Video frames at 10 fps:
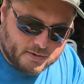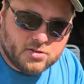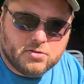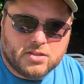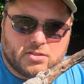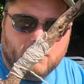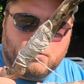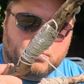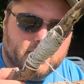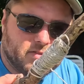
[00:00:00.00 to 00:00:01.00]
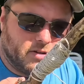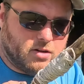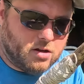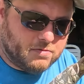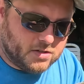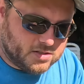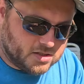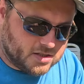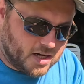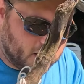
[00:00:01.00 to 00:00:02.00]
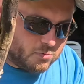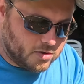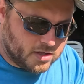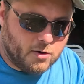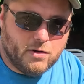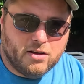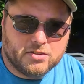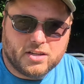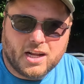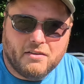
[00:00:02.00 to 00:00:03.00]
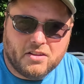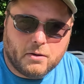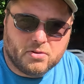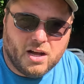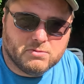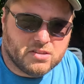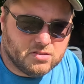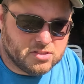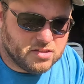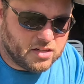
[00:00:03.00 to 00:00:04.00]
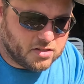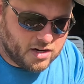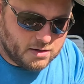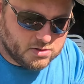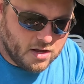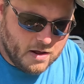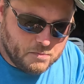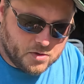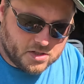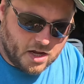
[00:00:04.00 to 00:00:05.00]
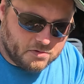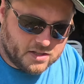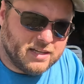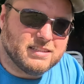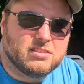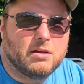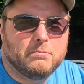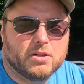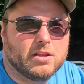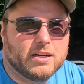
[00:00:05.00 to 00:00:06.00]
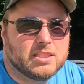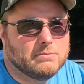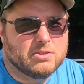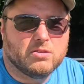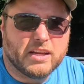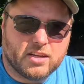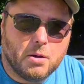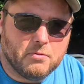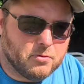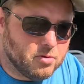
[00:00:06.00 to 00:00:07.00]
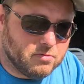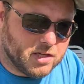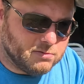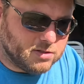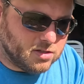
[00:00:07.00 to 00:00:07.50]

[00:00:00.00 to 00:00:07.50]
going to be doing this off a bridge very often. It's just not going to work that well. You're going to have a lot of problems. You're going to lose a lot of crabs. You can definitely get some, but a lot of times they'll let go before you even get them